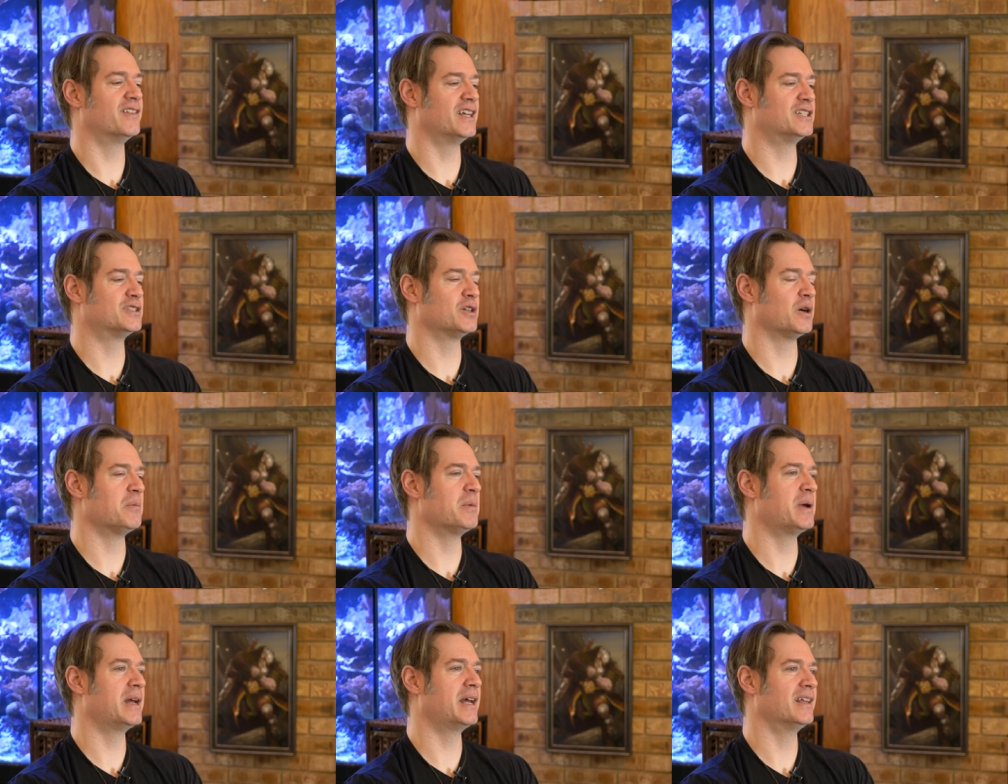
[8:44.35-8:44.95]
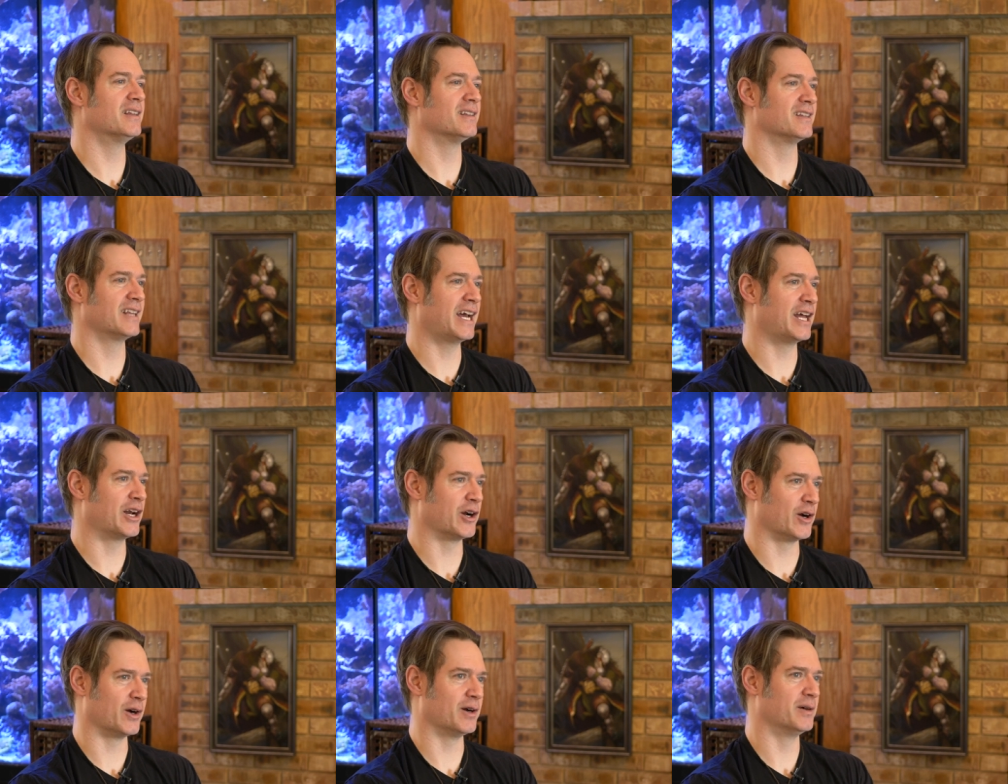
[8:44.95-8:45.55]
They told me
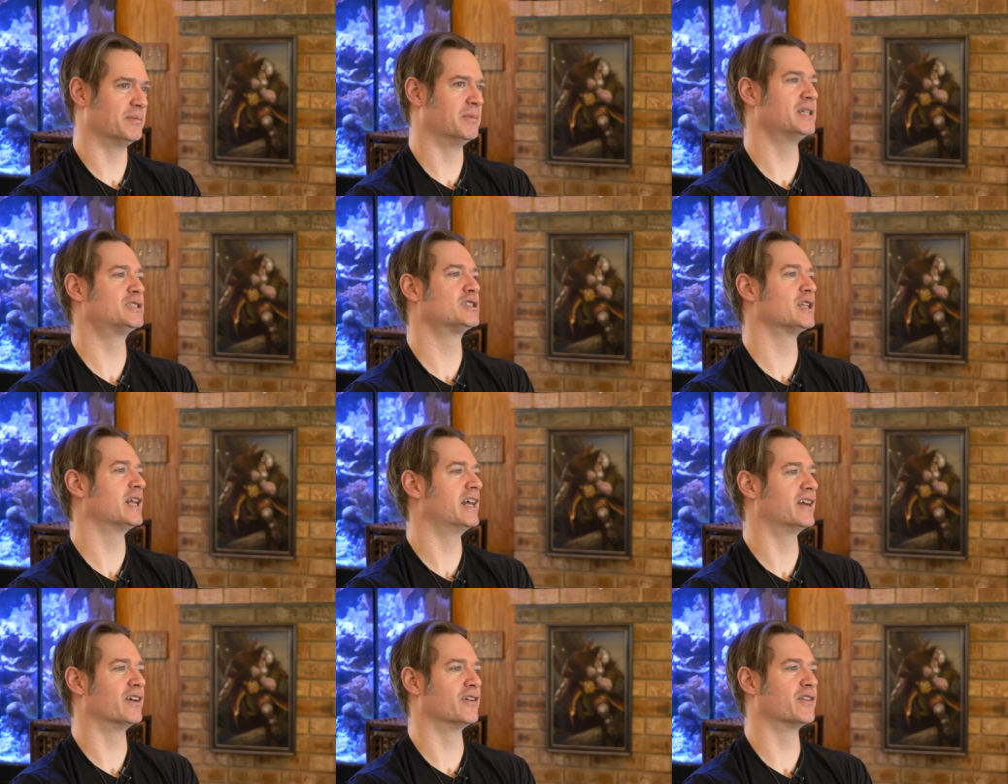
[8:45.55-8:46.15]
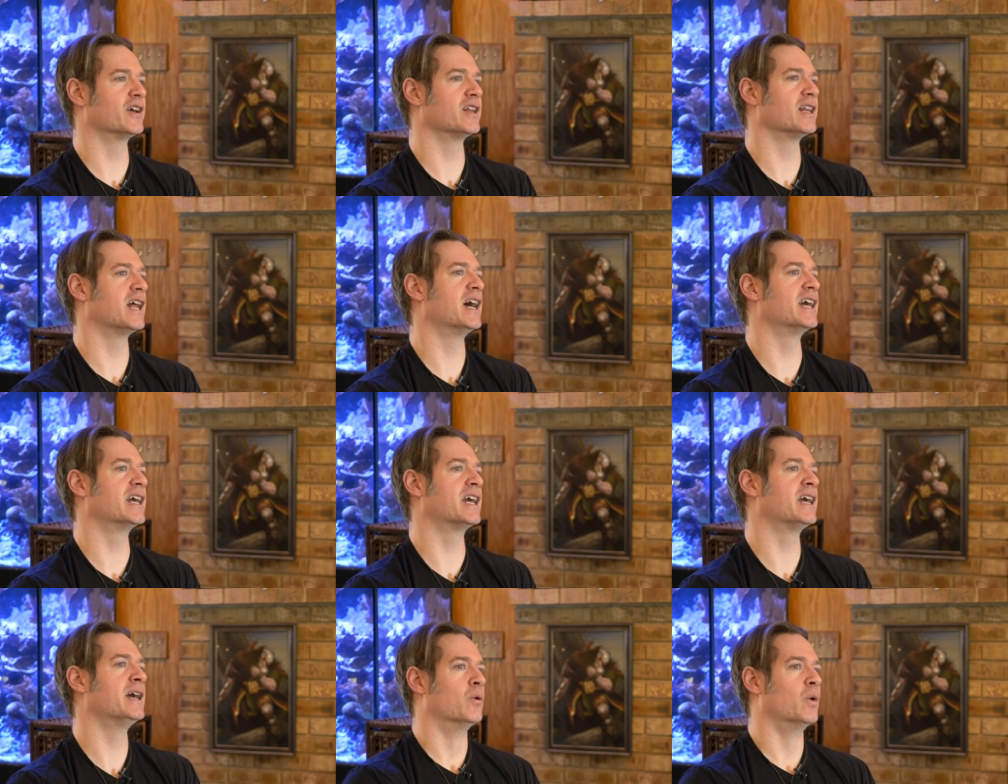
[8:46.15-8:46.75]
later, much later, they're
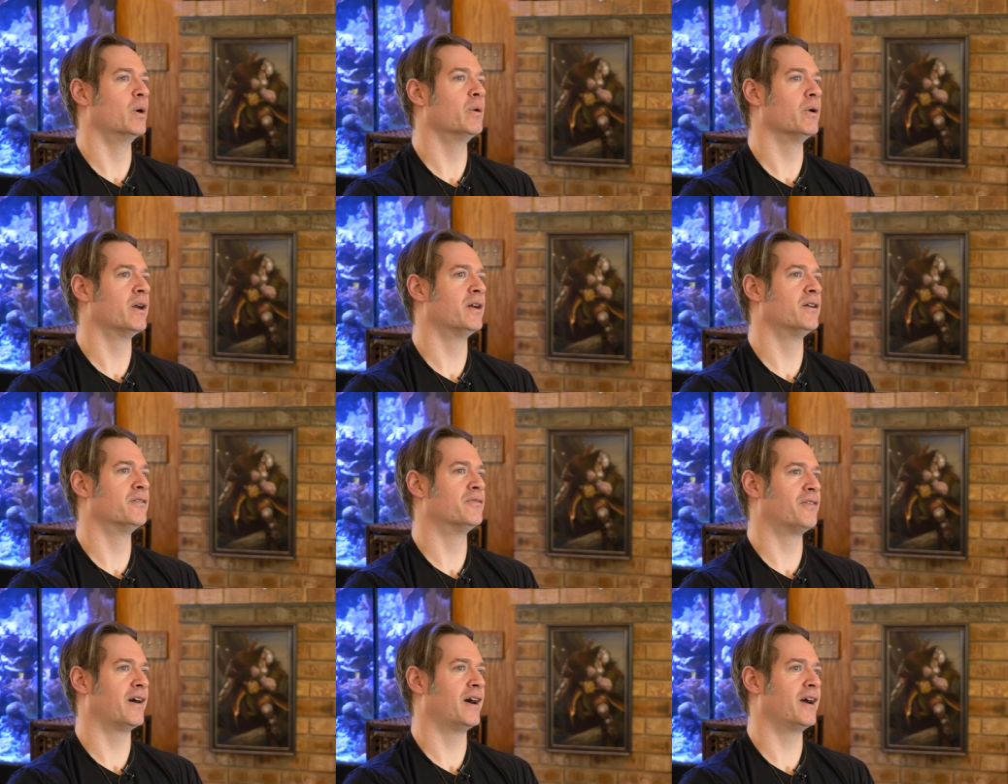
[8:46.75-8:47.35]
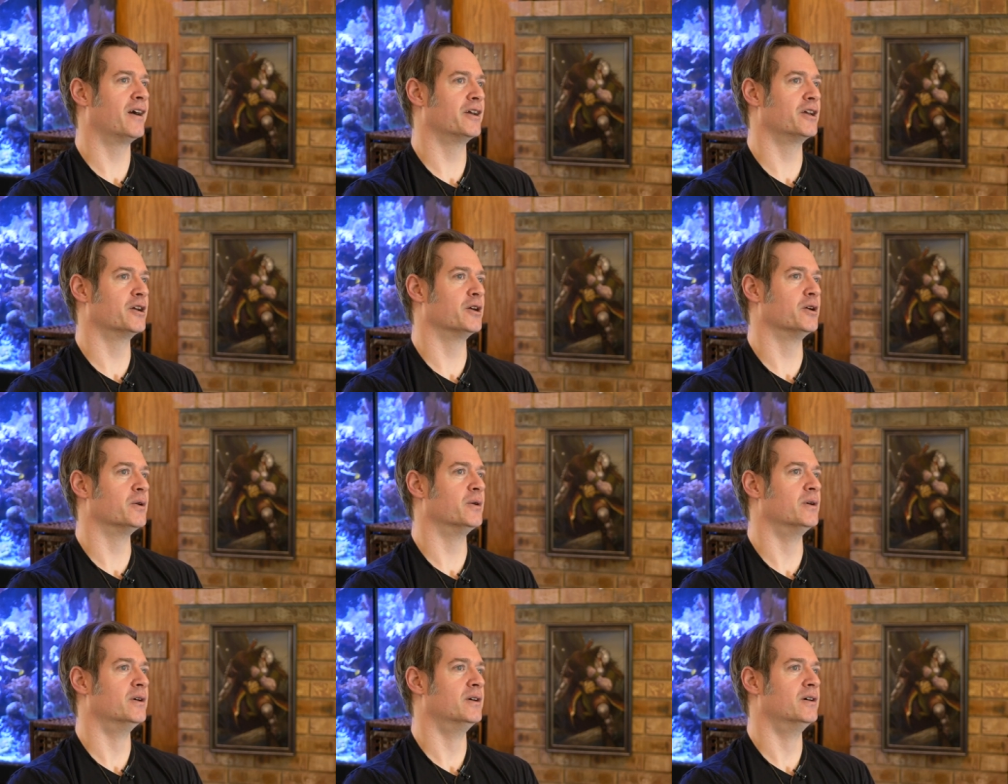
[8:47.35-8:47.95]
like, we wanted to fire
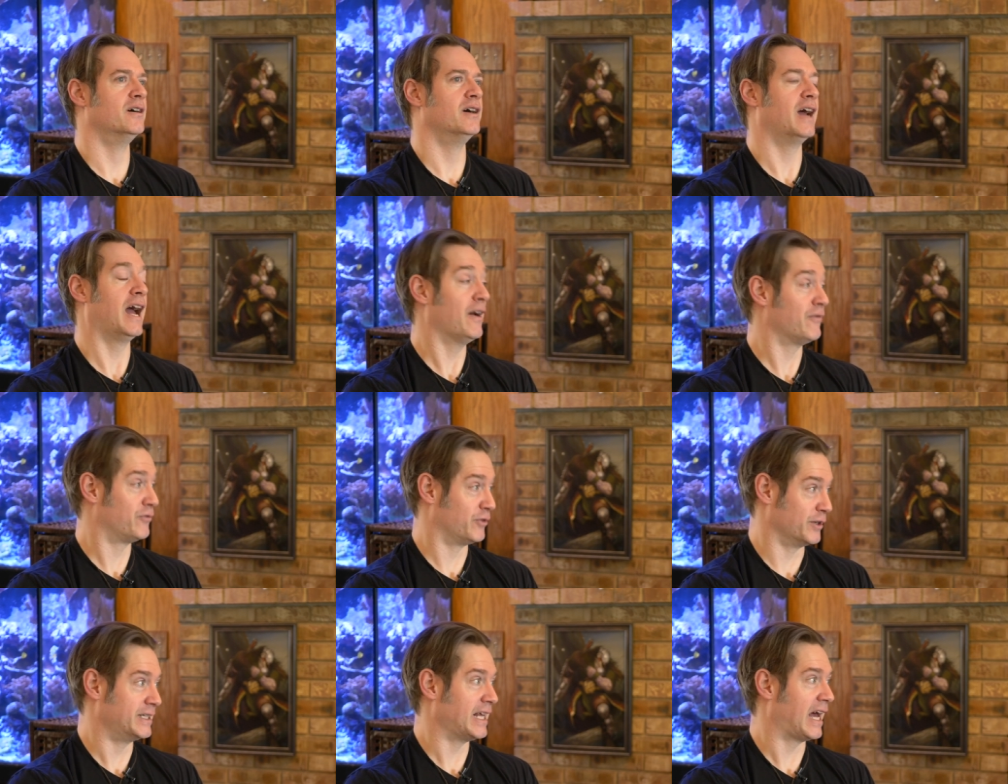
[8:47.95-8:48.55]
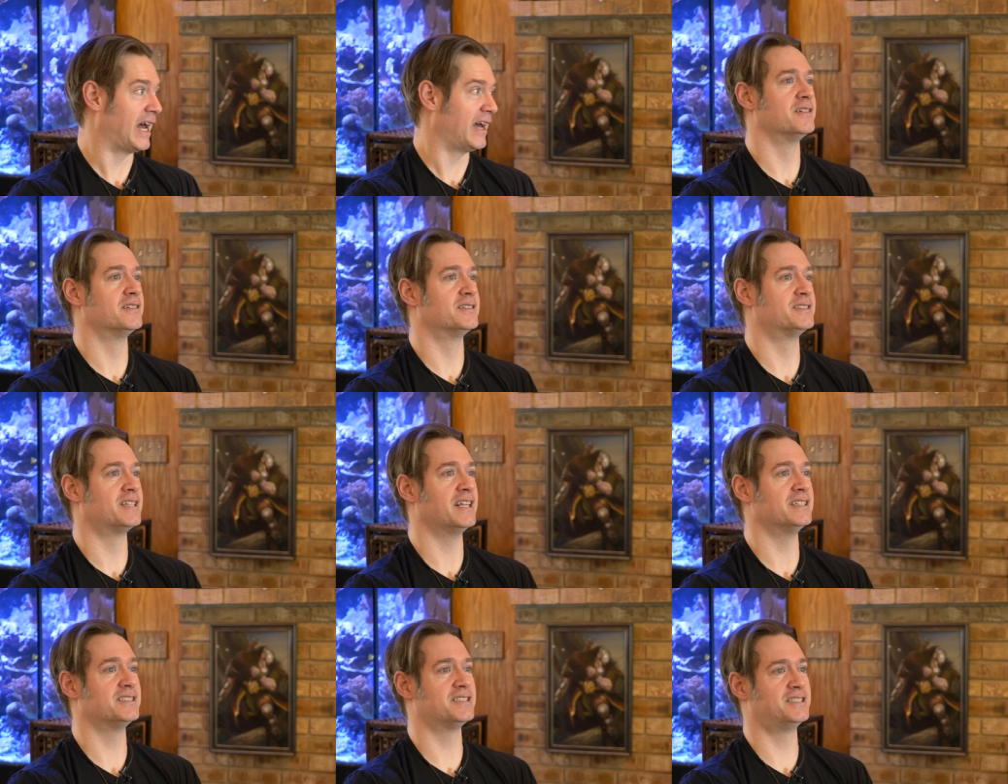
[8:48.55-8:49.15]
you every day
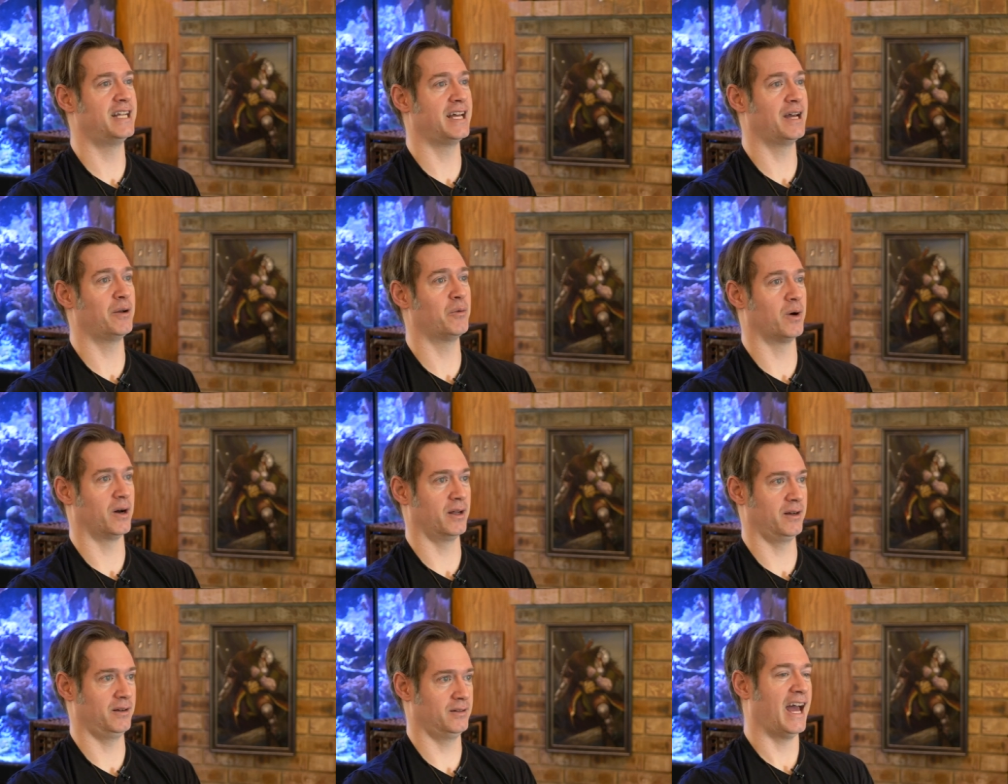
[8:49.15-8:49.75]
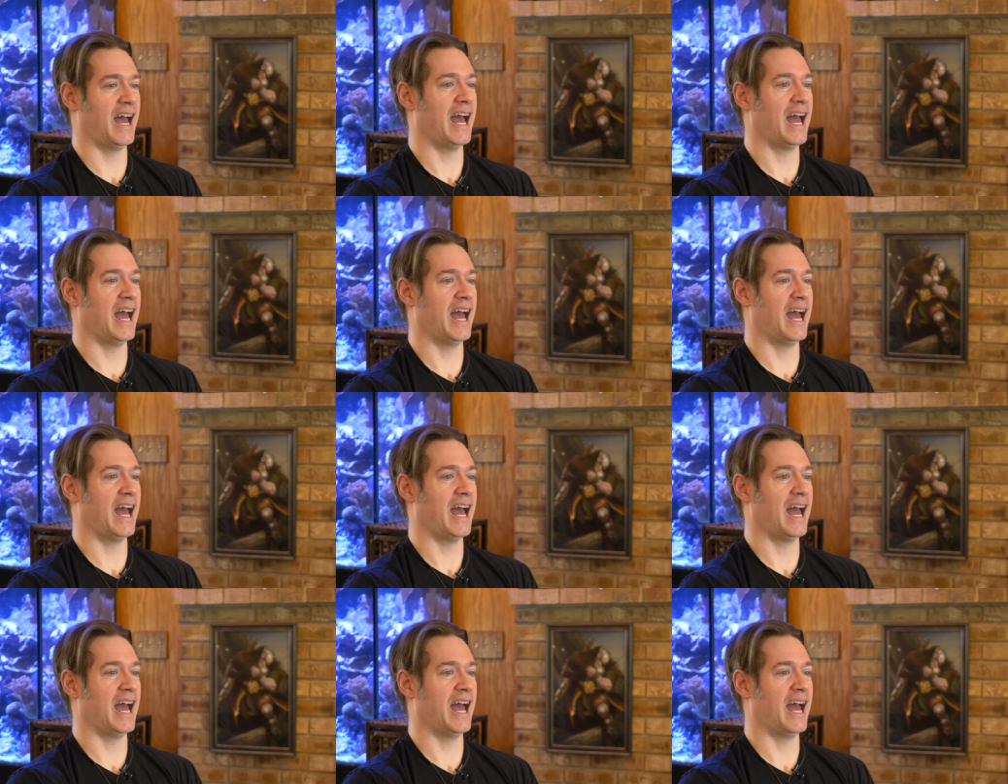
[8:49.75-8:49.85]
since day one.